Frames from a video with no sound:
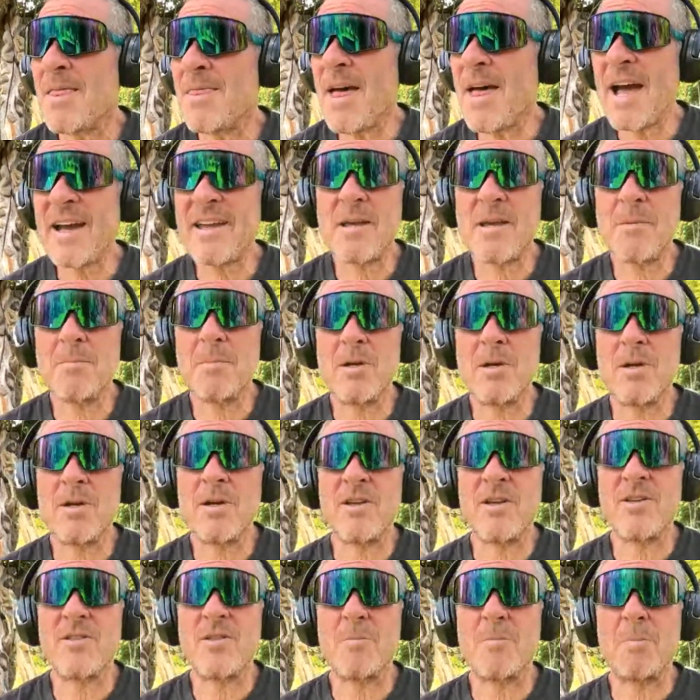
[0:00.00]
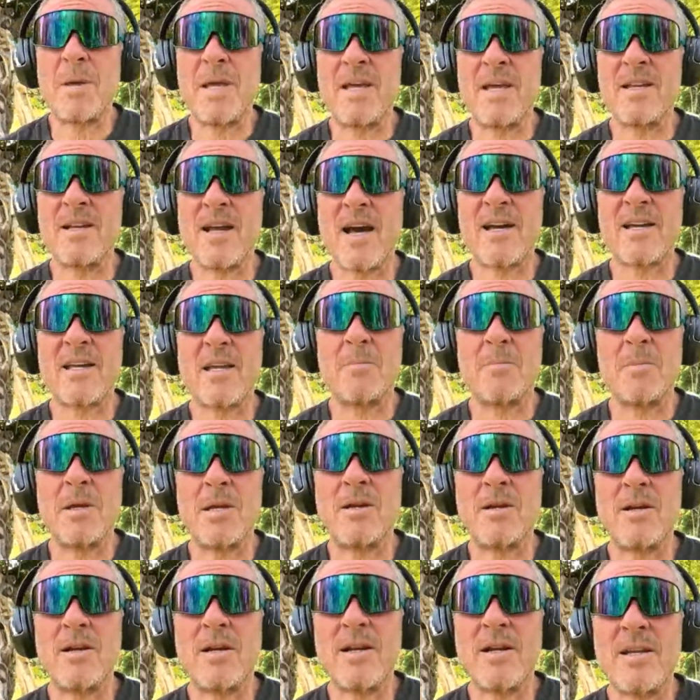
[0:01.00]
that community, the pDAI
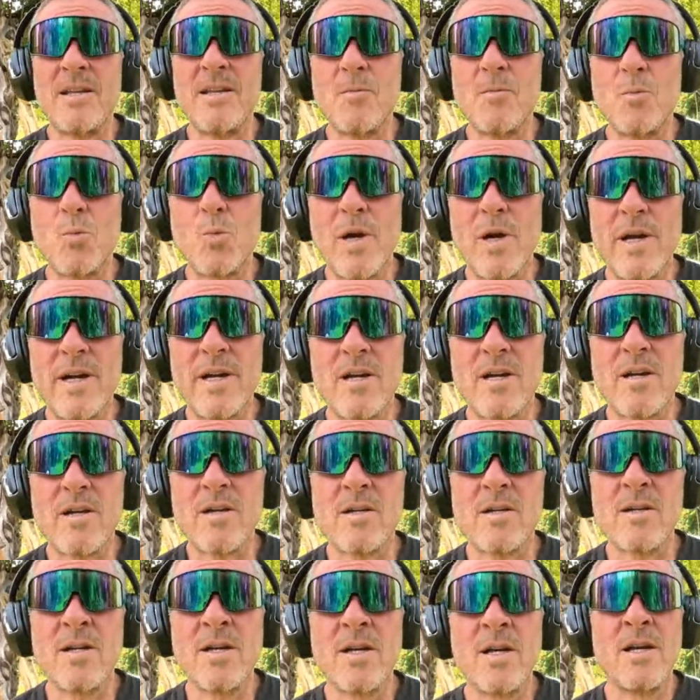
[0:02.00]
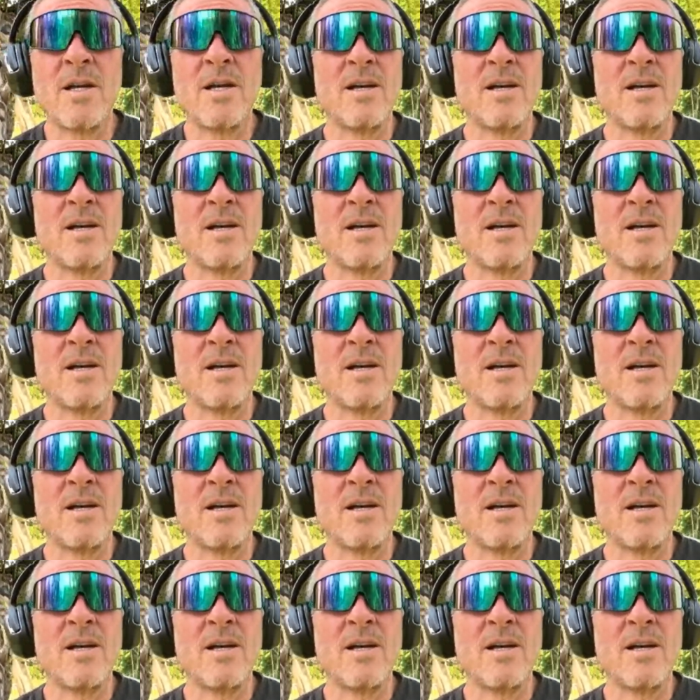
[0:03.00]
community, where